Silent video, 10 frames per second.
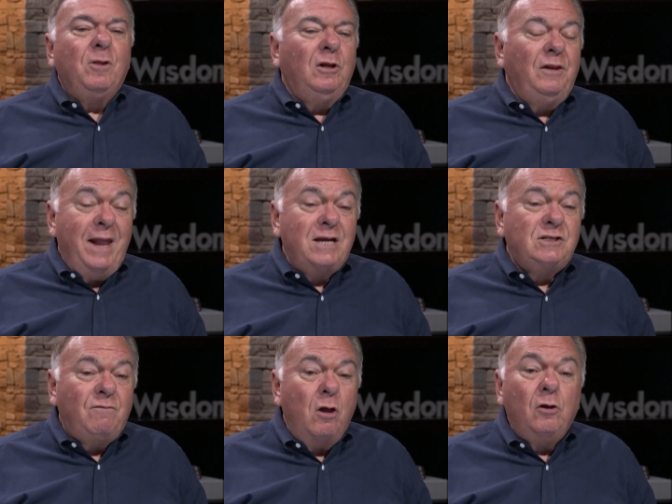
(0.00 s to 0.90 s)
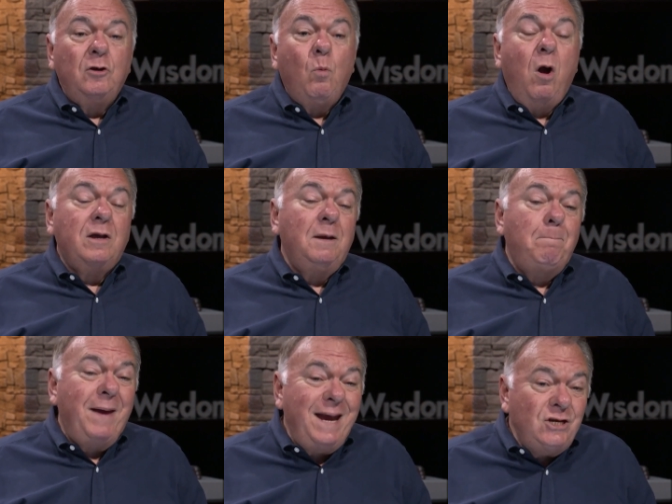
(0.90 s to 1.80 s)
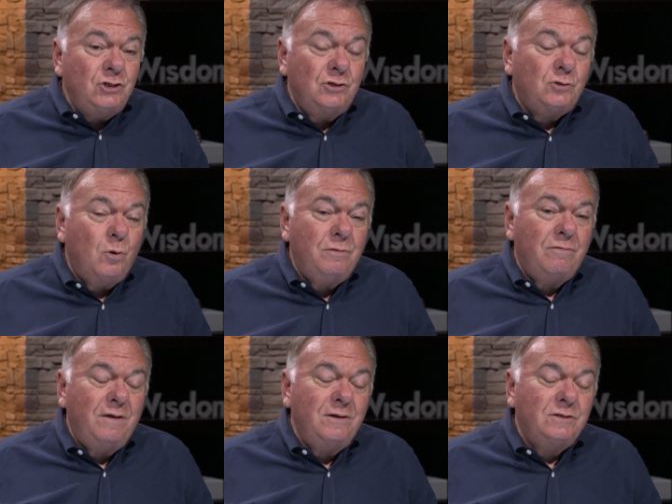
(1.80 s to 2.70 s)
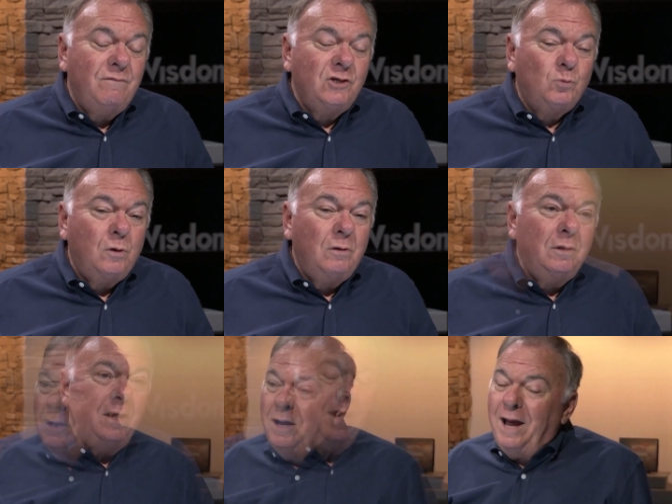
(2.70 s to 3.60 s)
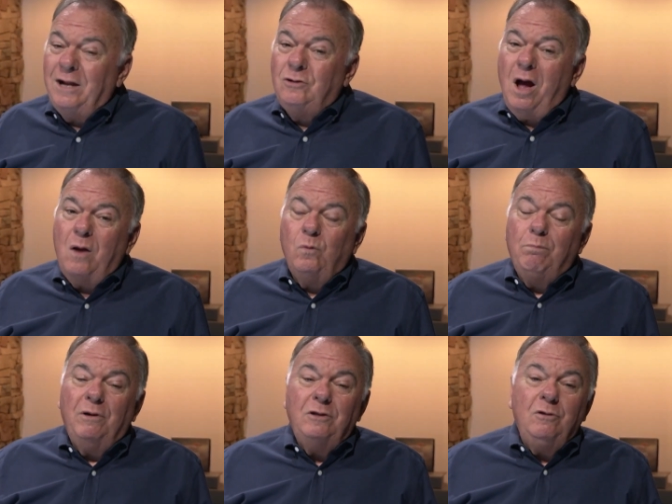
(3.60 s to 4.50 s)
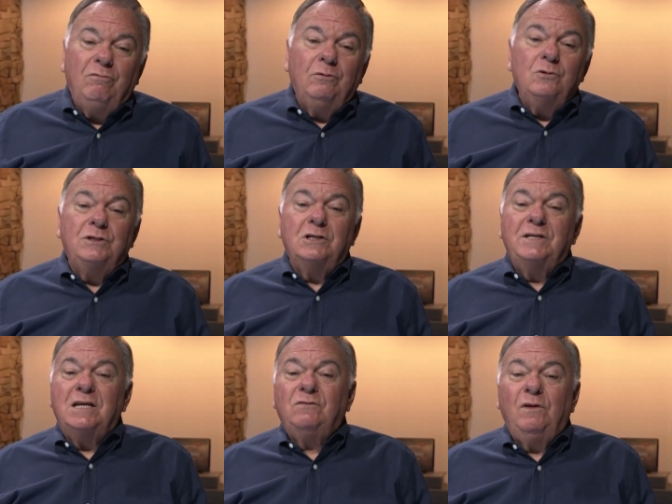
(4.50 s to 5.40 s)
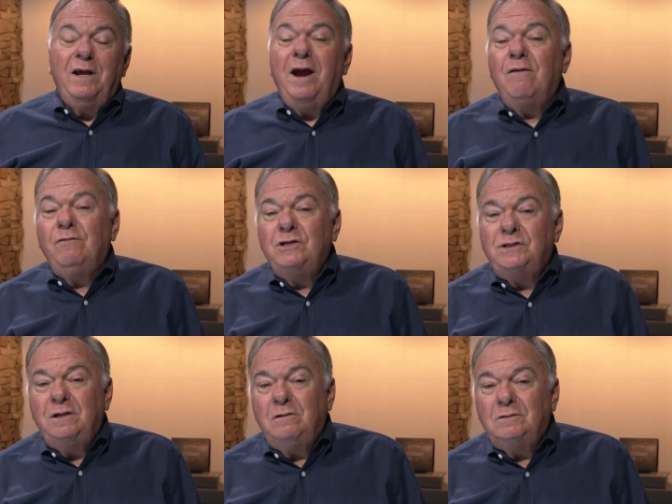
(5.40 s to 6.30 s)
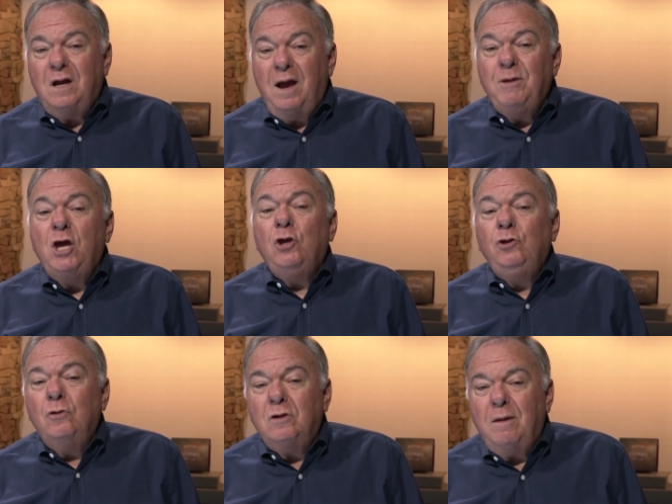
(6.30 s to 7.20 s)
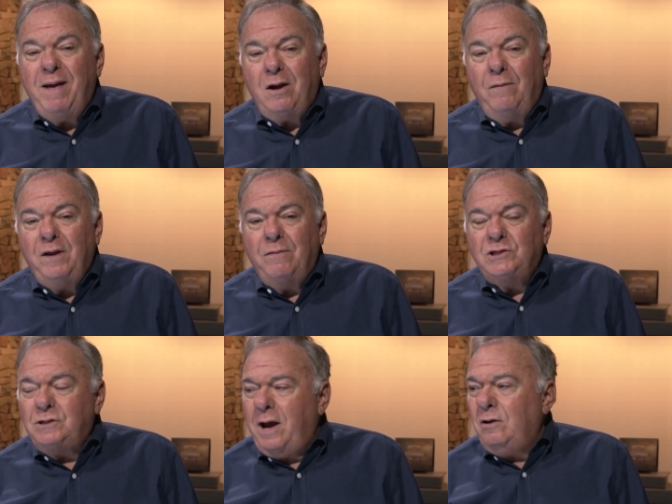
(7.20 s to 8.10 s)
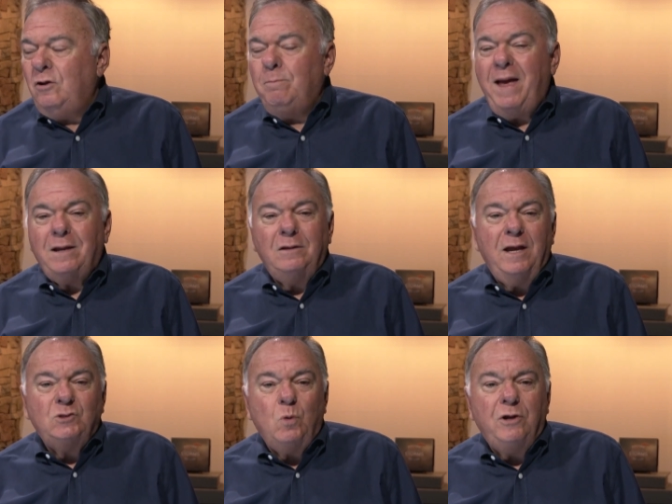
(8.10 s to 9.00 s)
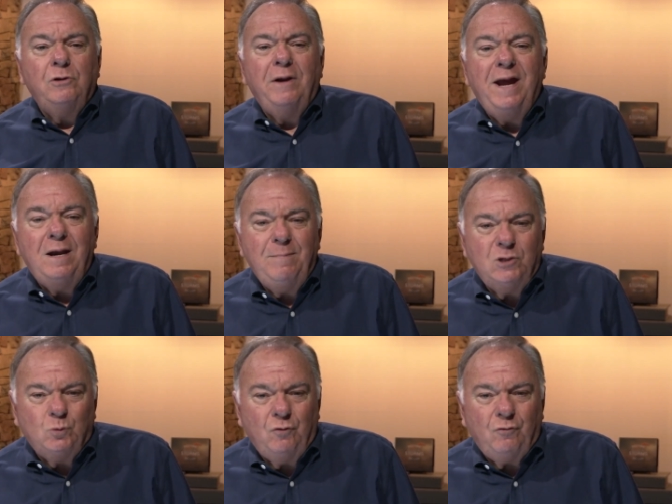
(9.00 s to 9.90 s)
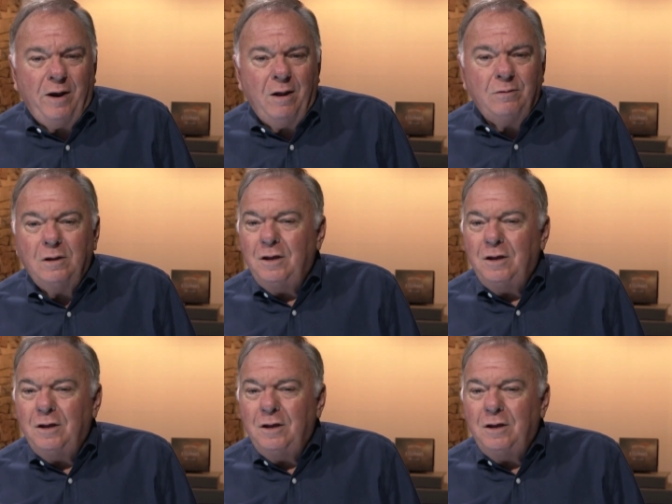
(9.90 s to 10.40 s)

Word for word: Next of all, learn to walk in patience toward the things of this world, and God will bring you through successfully every single time. You'll come out on the other side and look back, and guess what? Your enemies were drowned,